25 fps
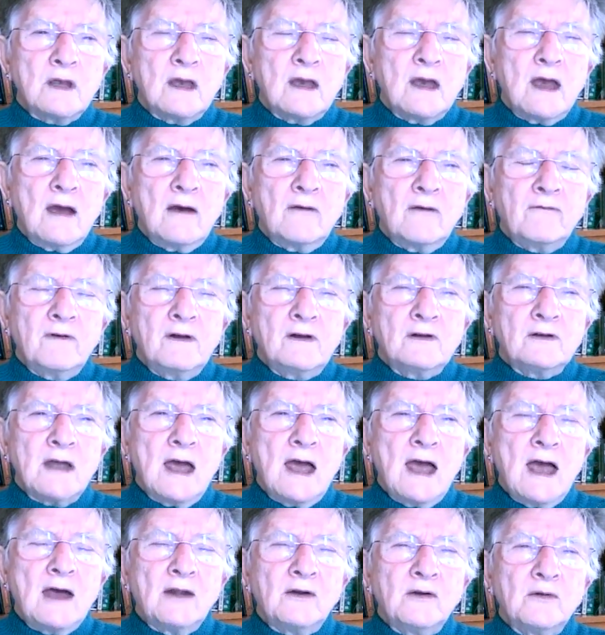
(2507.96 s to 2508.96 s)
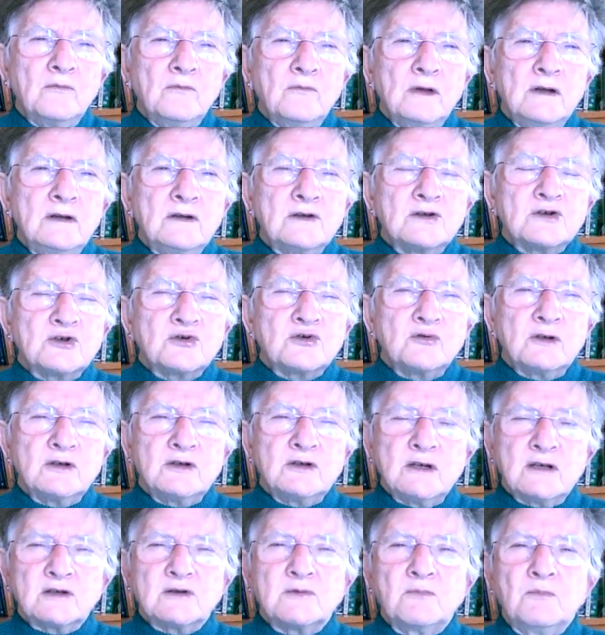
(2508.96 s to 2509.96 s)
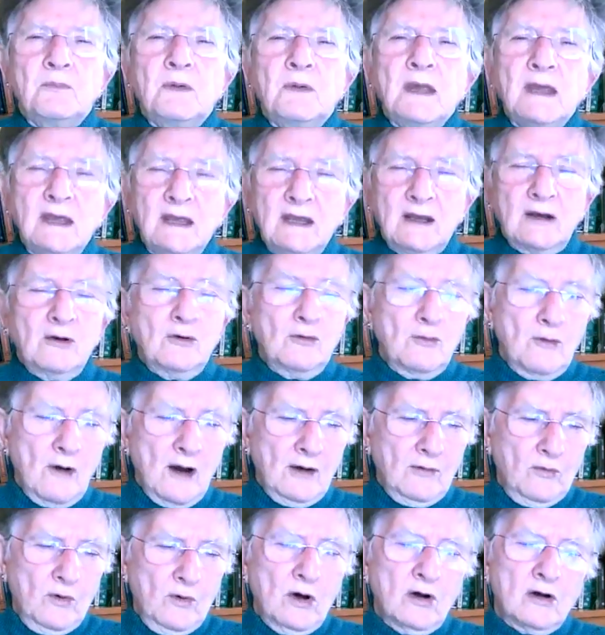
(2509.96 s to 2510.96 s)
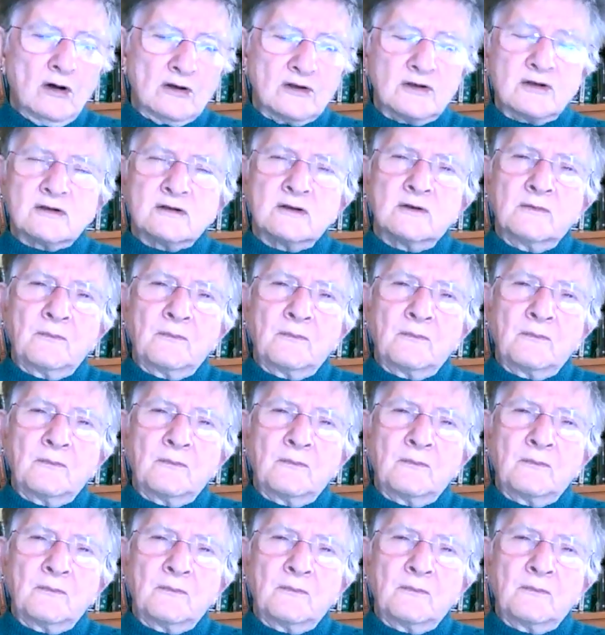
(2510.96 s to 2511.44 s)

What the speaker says: I felt I had a ministry just being who I was.